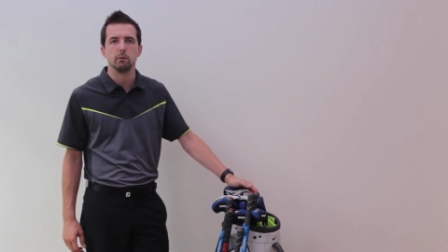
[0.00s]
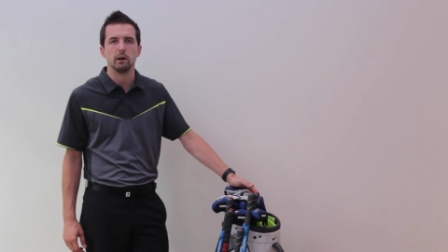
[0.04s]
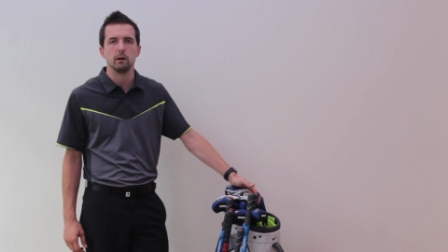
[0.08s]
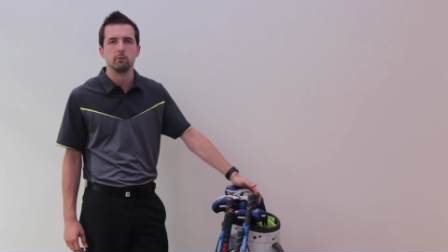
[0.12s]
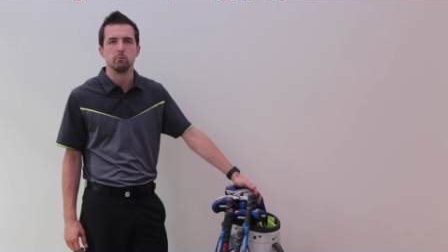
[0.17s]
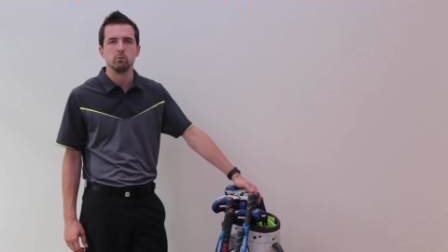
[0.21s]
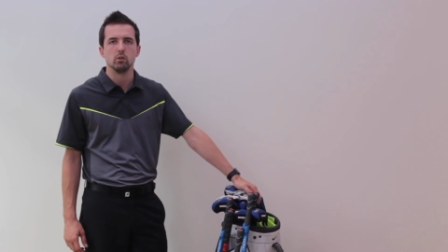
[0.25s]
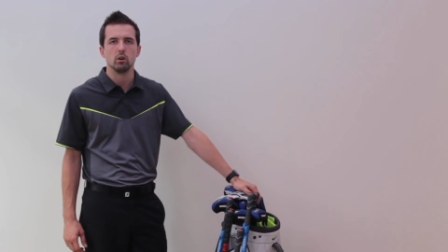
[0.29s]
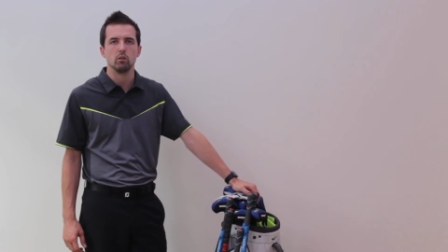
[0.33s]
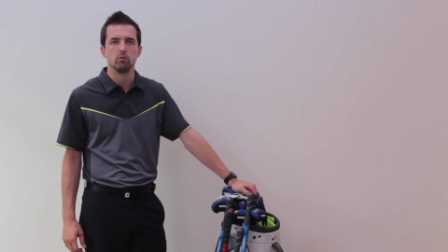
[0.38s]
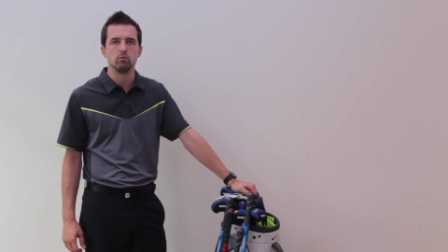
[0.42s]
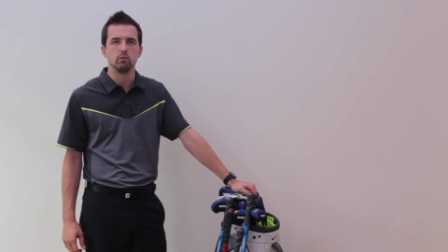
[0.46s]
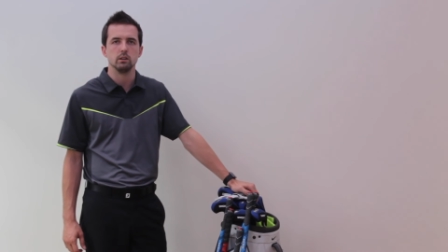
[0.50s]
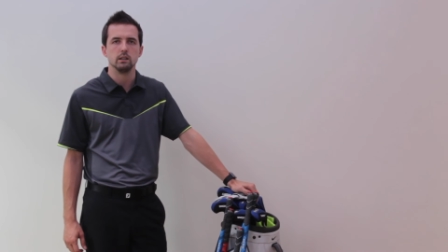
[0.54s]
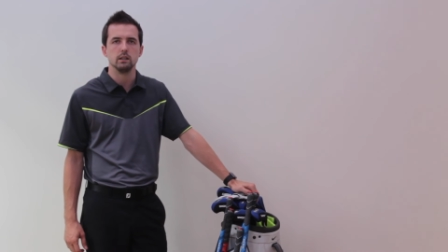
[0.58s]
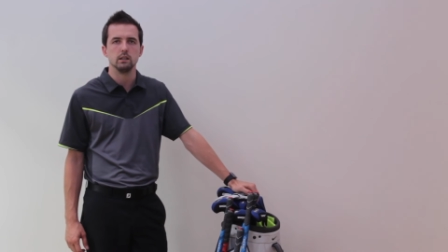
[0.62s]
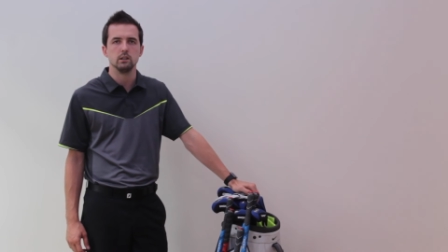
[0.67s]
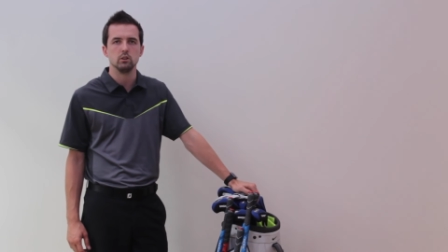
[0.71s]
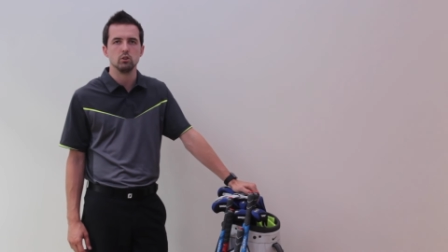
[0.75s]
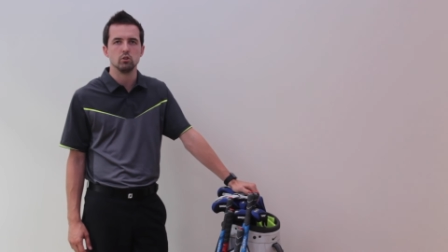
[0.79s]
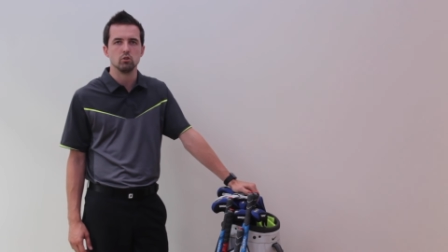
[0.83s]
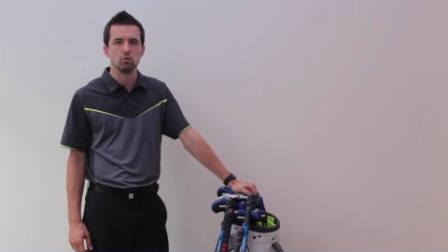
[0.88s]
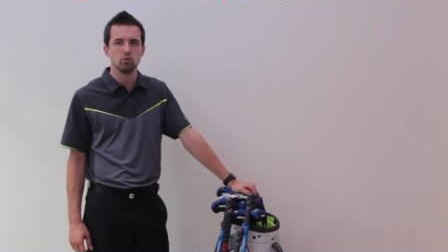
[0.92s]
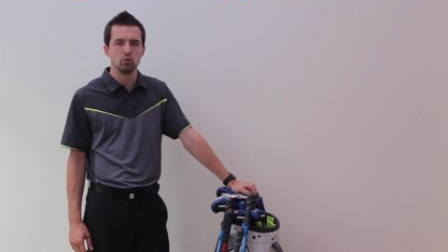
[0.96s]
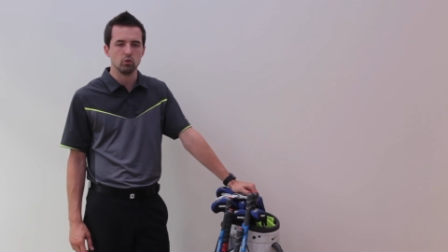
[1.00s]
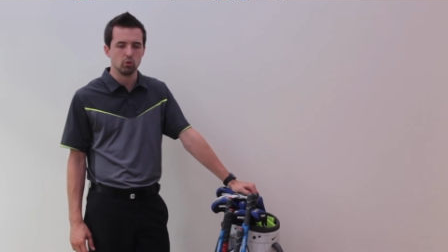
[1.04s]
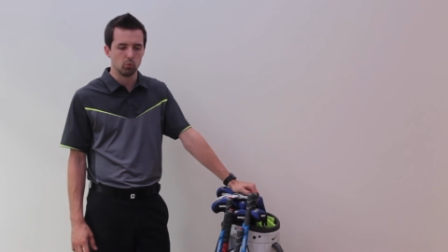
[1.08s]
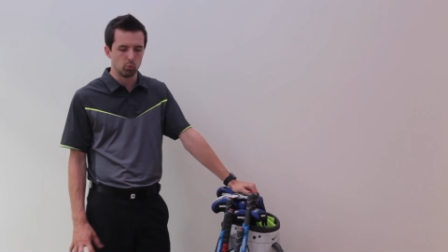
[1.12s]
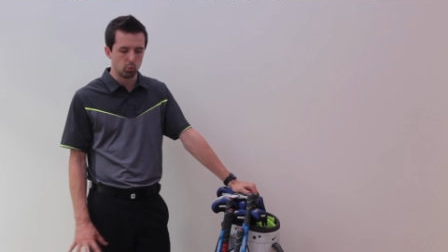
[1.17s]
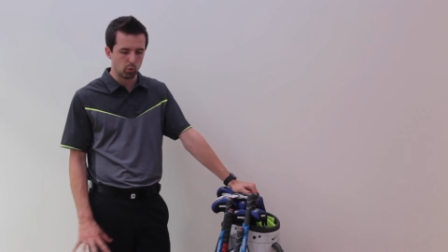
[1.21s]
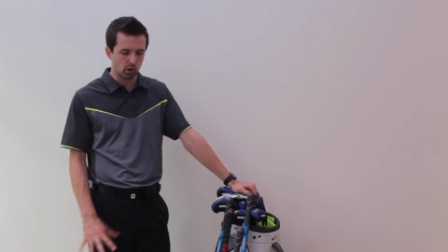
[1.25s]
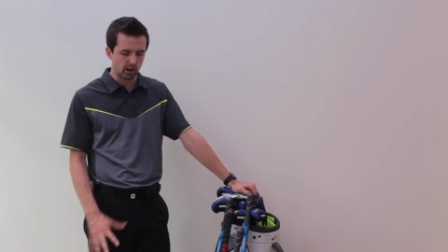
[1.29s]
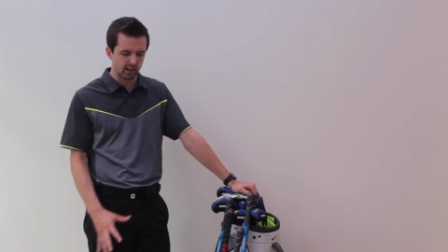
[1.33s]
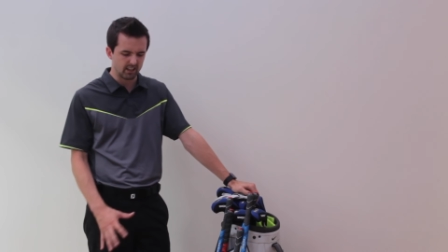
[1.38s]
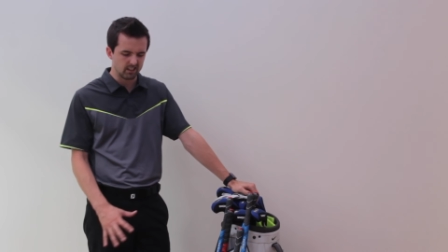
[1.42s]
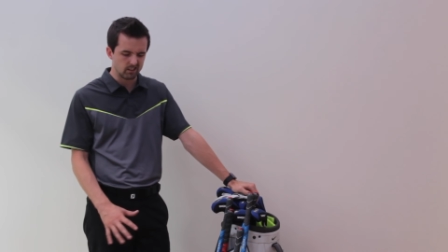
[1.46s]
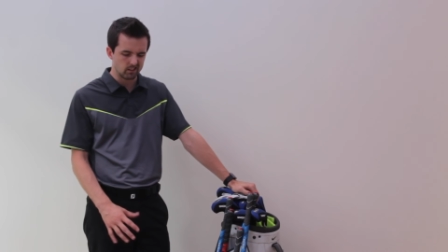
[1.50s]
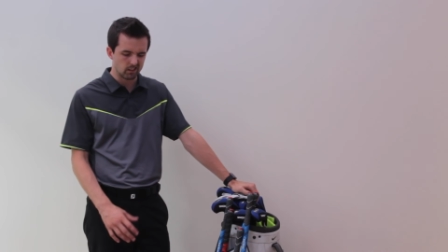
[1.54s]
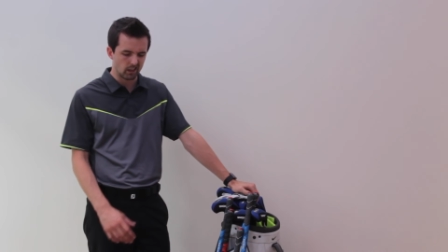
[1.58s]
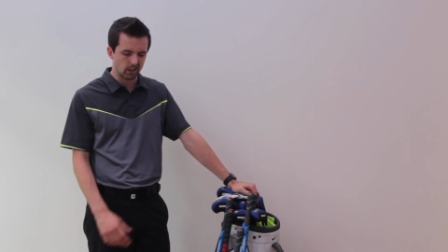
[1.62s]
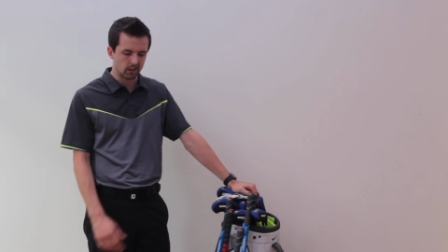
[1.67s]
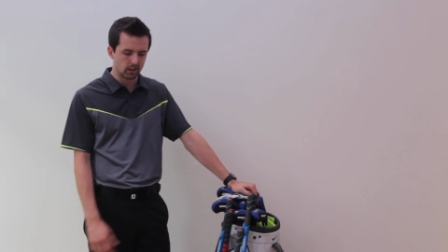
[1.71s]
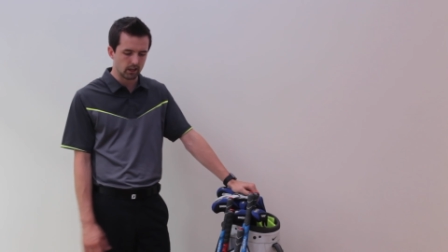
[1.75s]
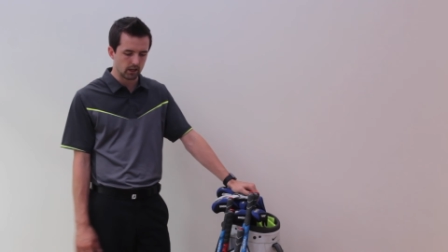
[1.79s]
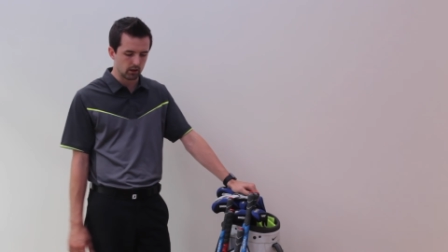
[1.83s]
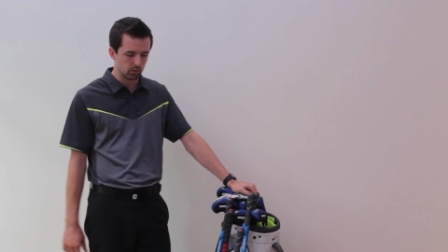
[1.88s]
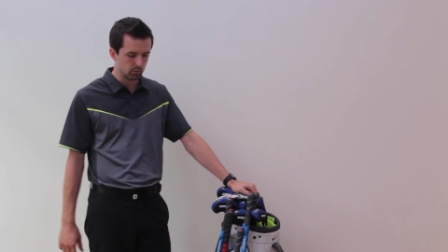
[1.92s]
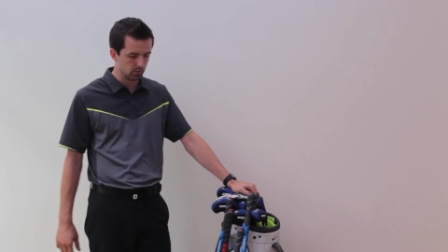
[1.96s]
but I'm not really sure what I'd
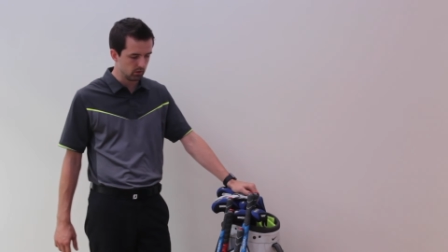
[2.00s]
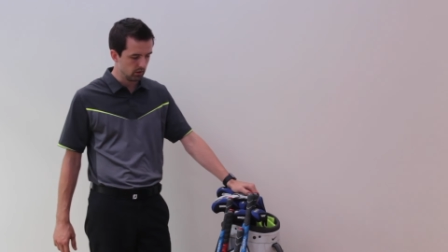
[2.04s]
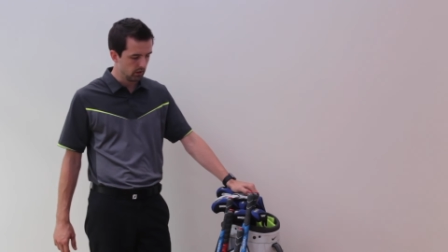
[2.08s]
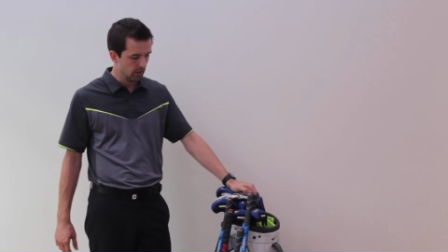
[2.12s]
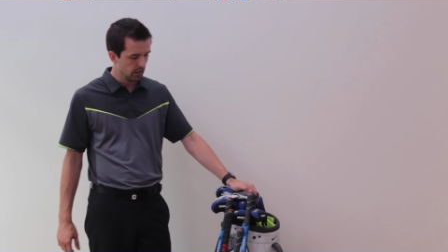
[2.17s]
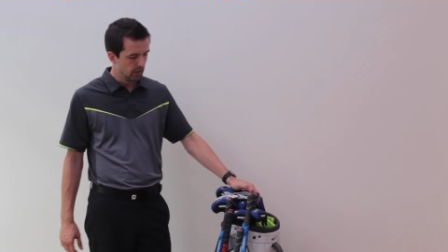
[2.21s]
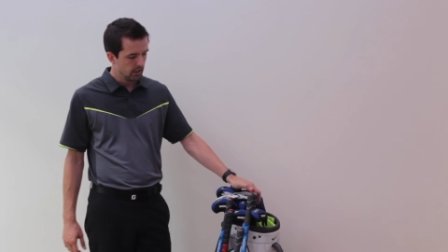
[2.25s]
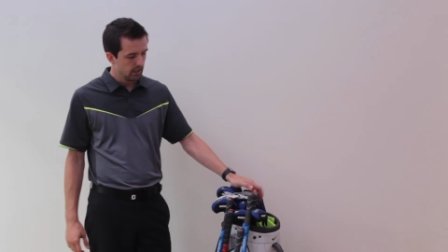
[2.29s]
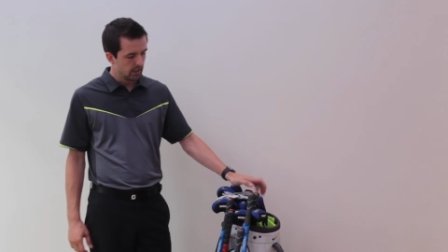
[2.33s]
take out.